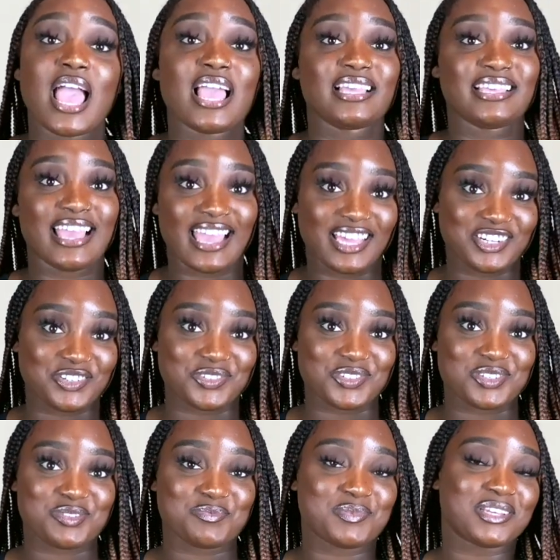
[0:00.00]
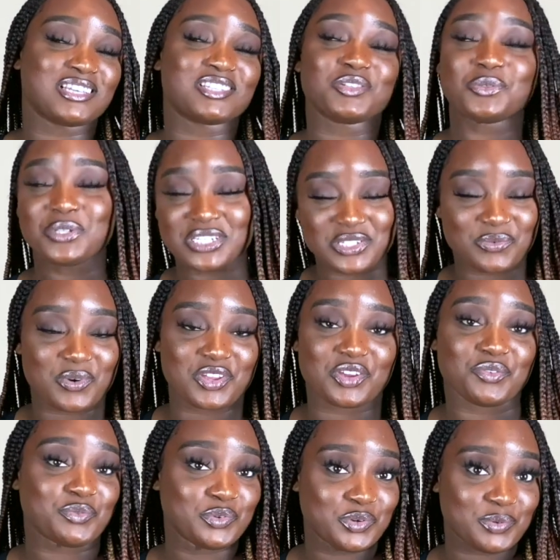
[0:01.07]
Candles, because who doesn't want your
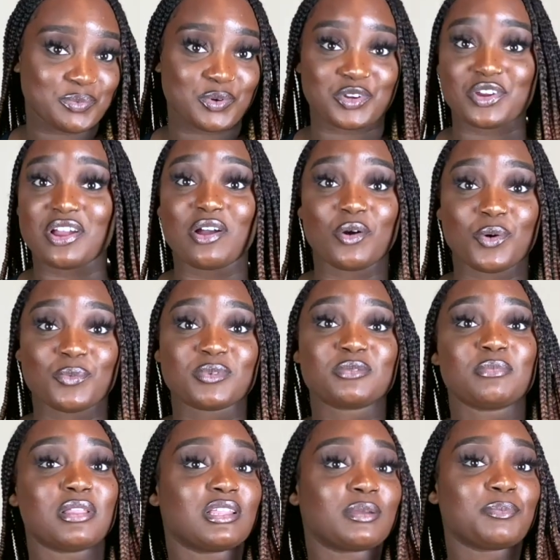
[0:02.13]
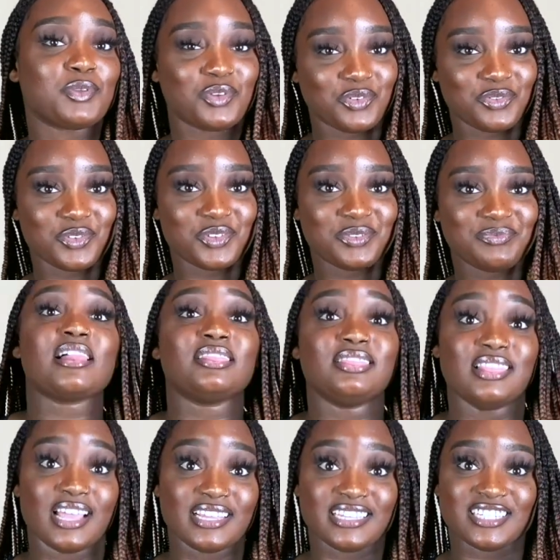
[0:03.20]
room or your home smelling beautiful?
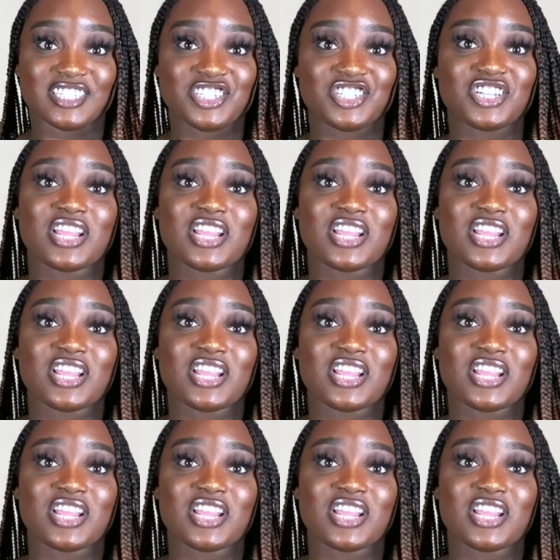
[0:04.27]
Luggage.